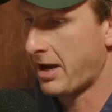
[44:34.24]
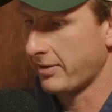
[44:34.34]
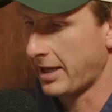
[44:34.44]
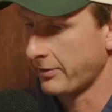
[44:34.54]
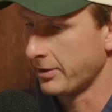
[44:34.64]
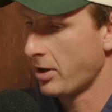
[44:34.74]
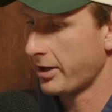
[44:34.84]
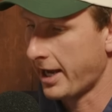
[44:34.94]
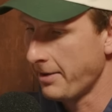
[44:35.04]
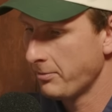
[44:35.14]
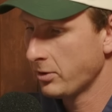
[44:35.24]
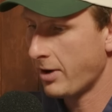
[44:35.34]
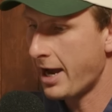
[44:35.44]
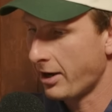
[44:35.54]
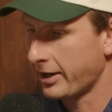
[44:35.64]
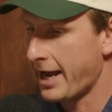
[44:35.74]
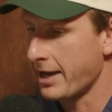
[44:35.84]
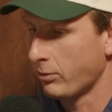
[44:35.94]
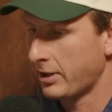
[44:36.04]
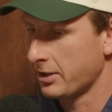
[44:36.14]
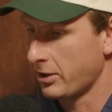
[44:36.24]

Harvey Langford. Okay, great. Okay, what under